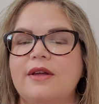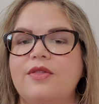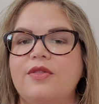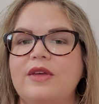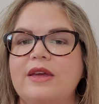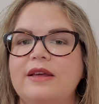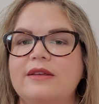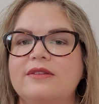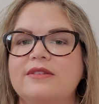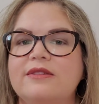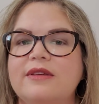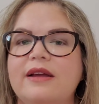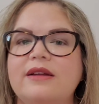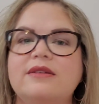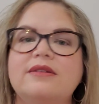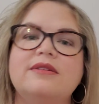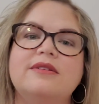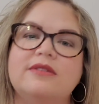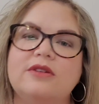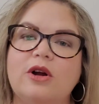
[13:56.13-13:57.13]
the
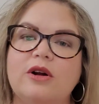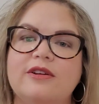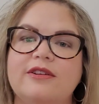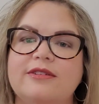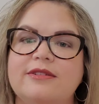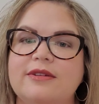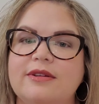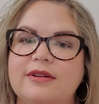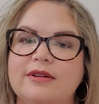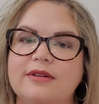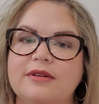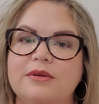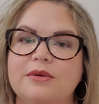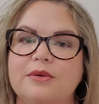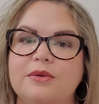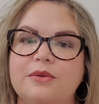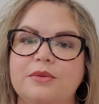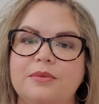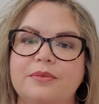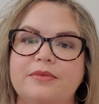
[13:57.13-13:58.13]
scent starts
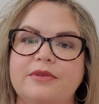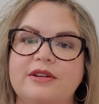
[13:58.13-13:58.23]
to